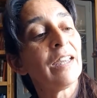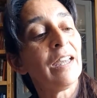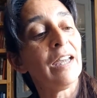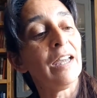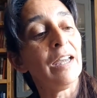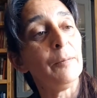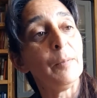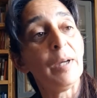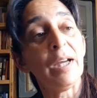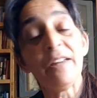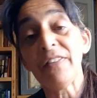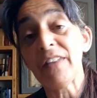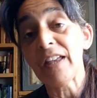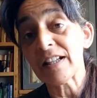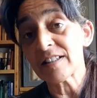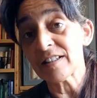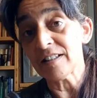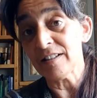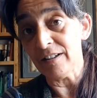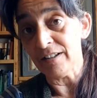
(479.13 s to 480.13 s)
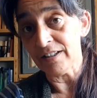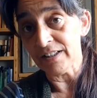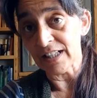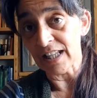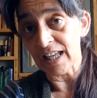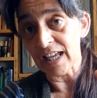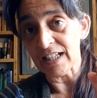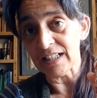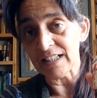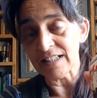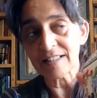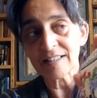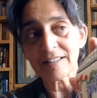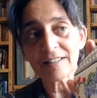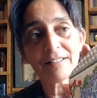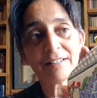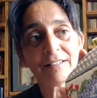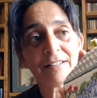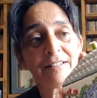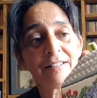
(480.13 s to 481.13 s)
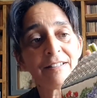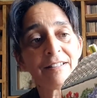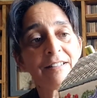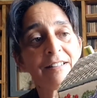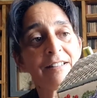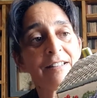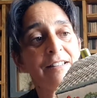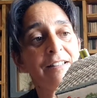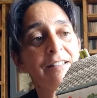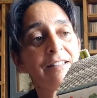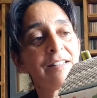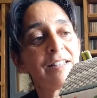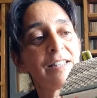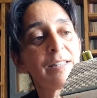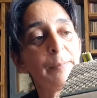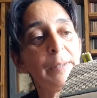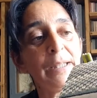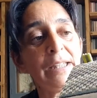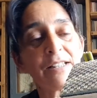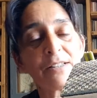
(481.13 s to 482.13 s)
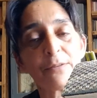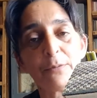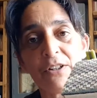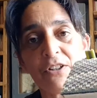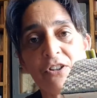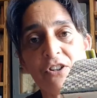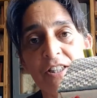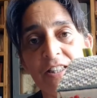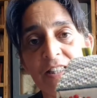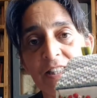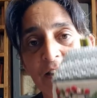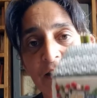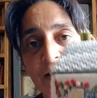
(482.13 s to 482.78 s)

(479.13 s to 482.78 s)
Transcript: And that's a line that Alice speaks when she's